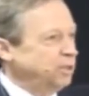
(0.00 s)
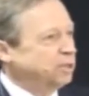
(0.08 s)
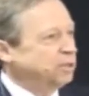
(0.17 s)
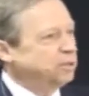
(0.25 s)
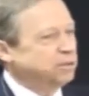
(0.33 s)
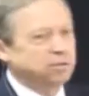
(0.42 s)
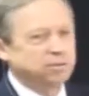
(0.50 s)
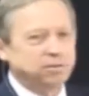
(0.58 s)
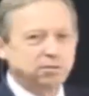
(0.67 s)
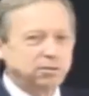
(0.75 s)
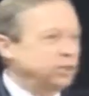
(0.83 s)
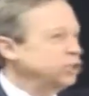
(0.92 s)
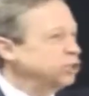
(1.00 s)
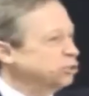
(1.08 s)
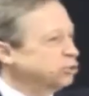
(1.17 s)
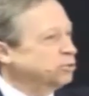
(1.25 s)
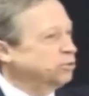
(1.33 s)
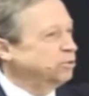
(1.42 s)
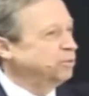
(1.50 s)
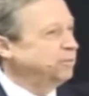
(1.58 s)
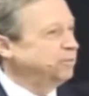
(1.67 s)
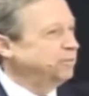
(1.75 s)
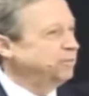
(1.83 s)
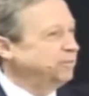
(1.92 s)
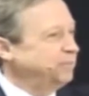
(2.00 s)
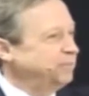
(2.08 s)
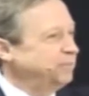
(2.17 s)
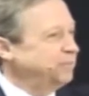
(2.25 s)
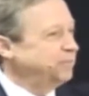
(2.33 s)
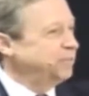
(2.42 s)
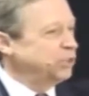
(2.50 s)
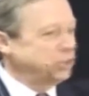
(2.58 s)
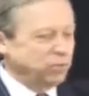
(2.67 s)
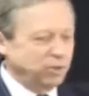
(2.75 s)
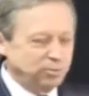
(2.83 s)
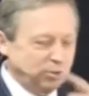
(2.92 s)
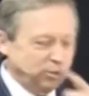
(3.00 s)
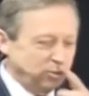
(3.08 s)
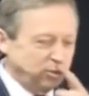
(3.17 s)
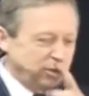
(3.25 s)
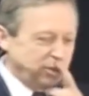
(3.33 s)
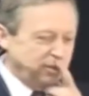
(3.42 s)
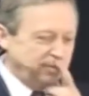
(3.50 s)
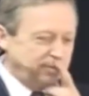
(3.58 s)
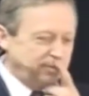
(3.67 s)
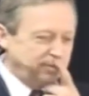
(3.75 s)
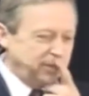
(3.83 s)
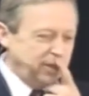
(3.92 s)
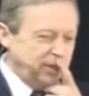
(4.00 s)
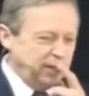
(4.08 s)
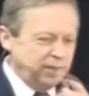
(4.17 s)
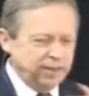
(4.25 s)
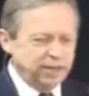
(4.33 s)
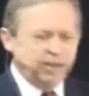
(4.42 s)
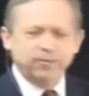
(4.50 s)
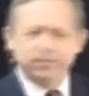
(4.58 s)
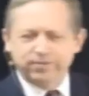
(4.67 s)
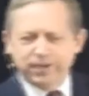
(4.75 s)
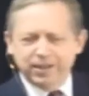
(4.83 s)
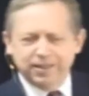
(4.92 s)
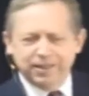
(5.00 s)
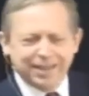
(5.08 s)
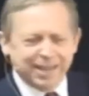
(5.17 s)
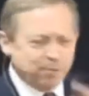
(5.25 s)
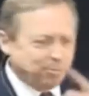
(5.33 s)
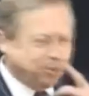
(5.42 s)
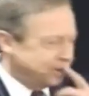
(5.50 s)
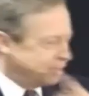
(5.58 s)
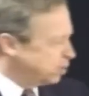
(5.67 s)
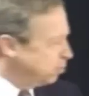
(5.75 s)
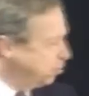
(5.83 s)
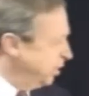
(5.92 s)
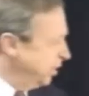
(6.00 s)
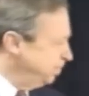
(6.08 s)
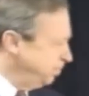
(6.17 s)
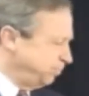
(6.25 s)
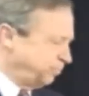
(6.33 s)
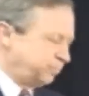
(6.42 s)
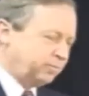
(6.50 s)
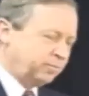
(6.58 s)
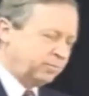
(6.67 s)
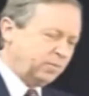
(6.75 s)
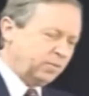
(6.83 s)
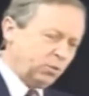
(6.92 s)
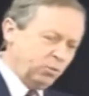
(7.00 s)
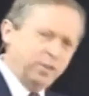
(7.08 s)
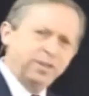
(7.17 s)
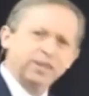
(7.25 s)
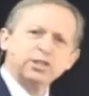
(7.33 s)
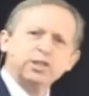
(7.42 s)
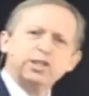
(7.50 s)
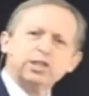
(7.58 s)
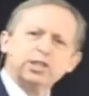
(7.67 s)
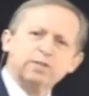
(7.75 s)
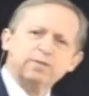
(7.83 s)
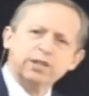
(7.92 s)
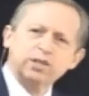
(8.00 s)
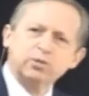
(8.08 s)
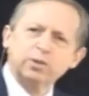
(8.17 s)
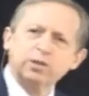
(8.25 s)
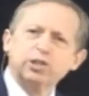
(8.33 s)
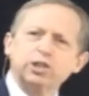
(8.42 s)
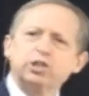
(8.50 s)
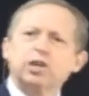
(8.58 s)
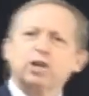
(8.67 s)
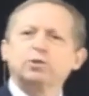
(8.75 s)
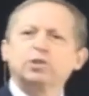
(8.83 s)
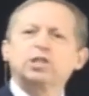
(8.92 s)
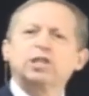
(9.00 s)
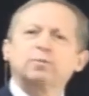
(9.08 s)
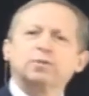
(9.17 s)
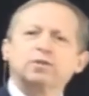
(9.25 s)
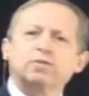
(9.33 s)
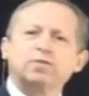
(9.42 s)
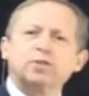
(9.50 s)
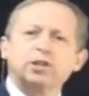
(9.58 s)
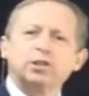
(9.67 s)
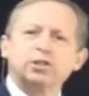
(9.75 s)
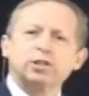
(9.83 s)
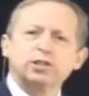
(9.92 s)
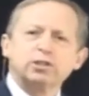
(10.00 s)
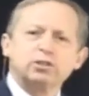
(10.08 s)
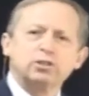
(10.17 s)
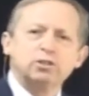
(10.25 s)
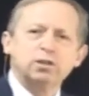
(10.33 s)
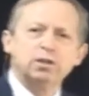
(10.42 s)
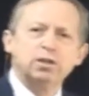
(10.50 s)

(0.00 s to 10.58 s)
and clinicians is what produced it. Now, funny thing happened at this point. We'd done 6 of these. What you just saw was typical for all 6.